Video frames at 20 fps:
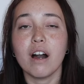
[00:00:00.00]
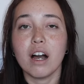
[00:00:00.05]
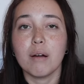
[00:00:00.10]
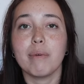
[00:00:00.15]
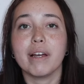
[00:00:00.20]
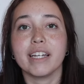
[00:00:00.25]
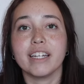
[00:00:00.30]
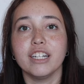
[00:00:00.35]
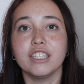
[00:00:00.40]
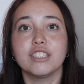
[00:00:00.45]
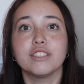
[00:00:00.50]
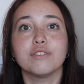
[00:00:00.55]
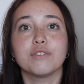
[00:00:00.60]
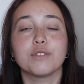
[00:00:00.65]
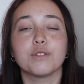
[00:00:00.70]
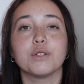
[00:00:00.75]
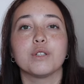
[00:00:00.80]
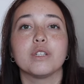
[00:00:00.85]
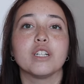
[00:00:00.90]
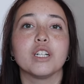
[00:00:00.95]
on my kitchen
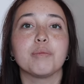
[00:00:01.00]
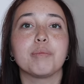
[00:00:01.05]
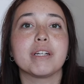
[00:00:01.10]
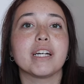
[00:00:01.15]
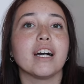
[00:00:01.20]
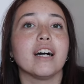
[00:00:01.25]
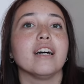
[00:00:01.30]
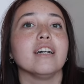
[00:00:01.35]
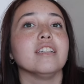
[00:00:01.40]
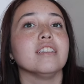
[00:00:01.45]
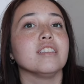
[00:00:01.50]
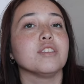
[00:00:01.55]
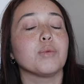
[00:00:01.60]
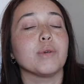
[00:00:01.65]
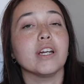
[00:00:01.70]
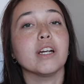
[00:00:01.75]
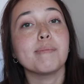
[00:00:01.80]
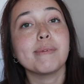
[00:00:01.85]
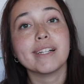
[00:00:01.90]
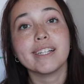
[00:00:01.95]
floor because
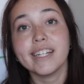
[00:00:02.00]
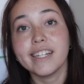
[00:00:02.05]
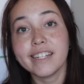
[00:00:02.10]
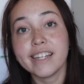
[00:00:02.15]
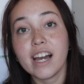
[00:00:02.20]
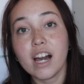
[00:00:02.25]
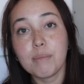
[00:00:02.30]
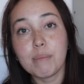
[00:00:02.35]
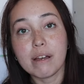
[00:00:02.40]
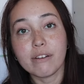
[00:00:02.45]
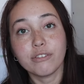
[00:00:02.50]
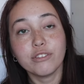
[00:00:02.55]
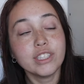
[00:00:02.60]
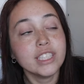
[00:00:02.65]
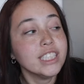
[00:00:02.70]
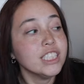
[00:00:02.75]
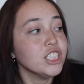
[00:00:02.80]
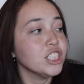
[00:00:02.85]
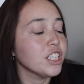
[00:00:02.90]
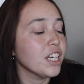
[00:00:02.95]
we are cleaning out my
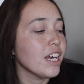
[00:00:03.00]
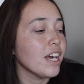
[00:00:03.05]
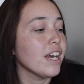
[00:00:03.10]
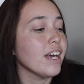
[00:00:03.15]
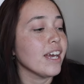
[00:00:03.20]
fridge